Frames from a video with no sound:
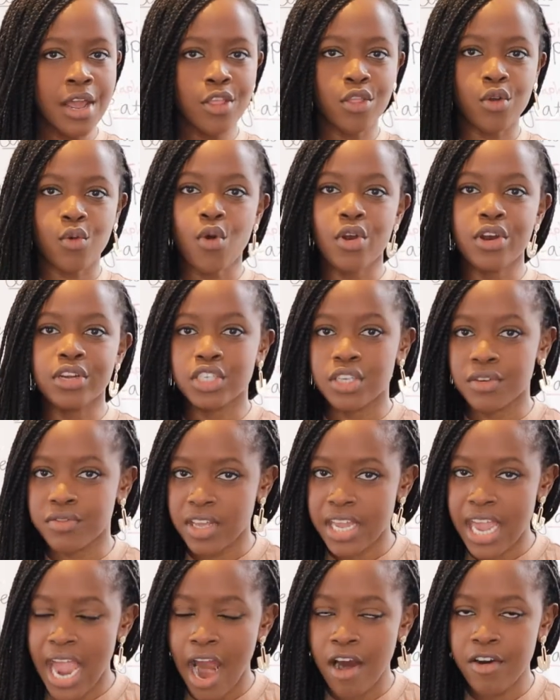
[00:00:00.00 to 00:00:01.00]
the quality of
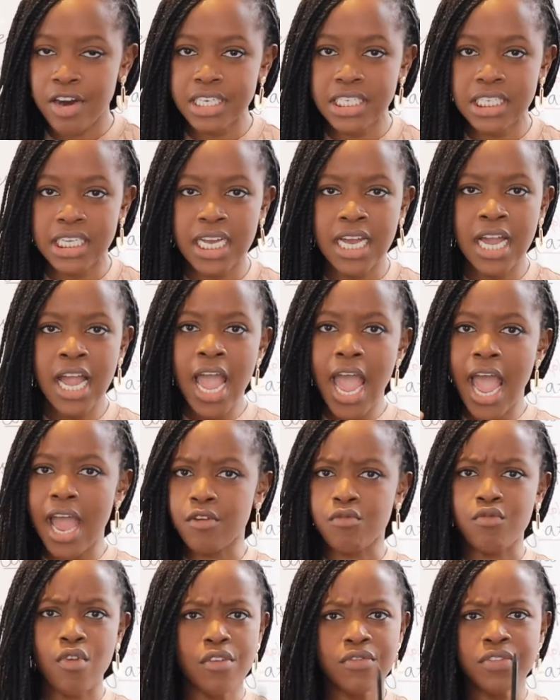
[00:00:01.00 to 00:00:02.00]
the character
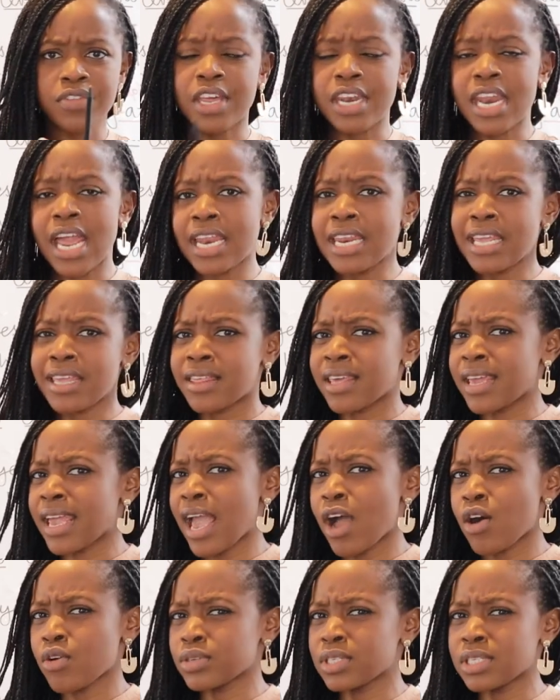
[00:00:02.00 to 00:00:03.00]
and rather than anything
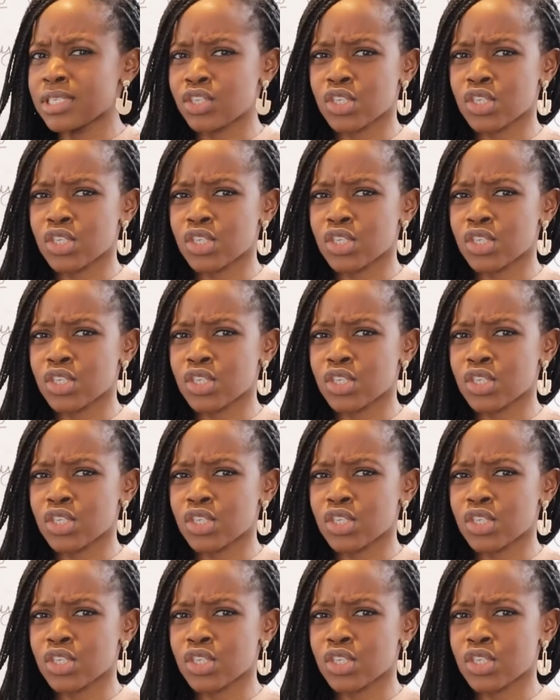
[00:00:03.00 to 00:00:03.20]
else. It's